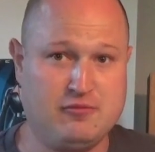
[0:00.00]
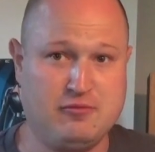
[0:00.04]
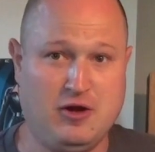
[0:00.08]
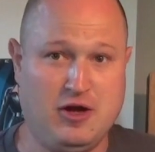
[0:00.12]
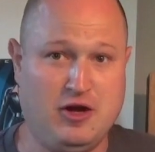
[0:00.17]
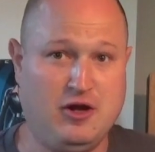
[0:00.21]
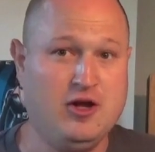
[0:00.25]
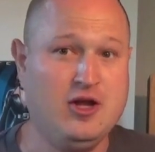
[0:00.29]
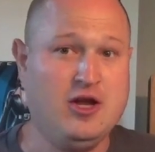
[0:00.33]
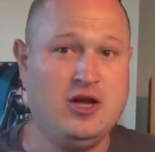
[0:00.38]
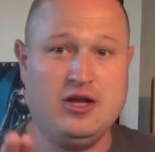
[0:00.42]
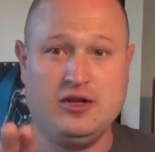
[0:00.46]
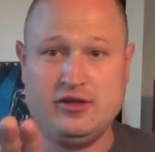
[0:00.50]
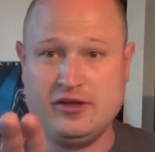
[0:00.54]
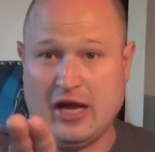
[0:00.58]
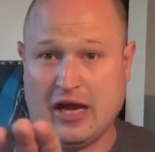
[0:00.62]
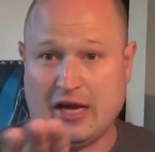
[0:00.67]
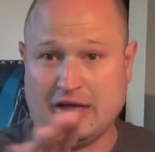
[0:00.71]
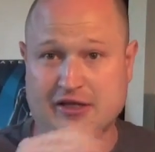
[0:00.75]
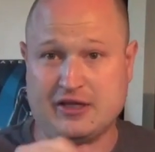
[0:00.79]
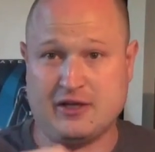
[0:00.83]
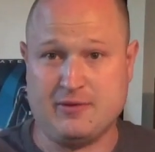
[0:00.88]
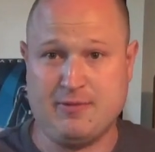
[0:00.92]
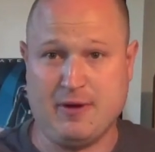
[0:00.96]
Well,
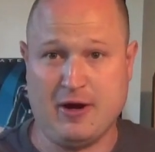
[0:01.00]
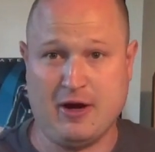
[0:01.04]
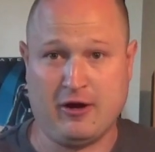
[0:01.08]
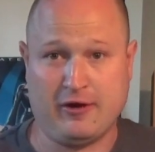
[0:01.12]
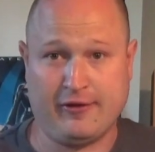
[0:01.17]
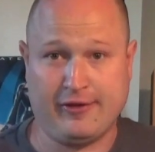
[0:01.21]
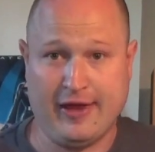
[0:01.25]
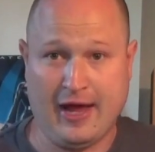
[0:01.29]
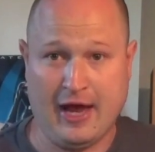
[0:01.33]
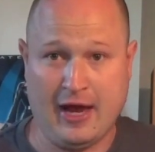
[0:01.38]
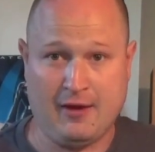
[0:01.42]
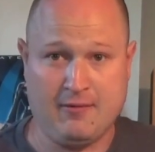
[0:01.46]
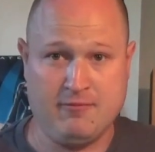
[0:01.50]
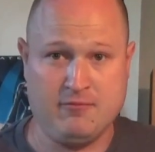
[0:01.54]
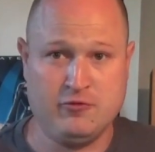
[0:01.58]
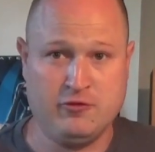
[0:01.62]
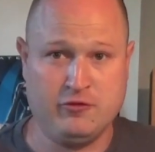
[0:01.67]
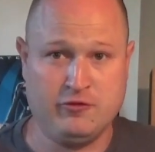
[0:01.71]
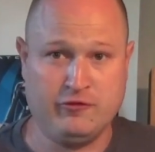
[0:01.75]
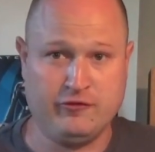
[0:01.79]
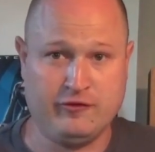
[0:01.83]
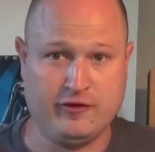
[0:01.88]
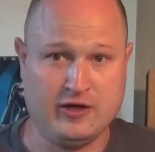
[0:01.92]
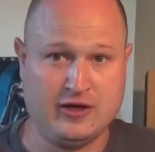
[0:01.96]
not to compare that
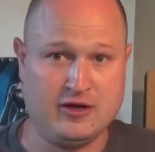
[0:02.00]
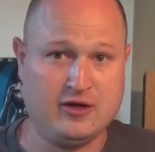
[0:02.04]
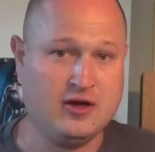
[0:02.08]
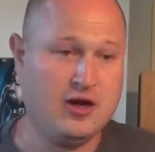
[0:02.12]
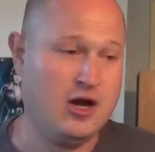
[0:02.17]
movie,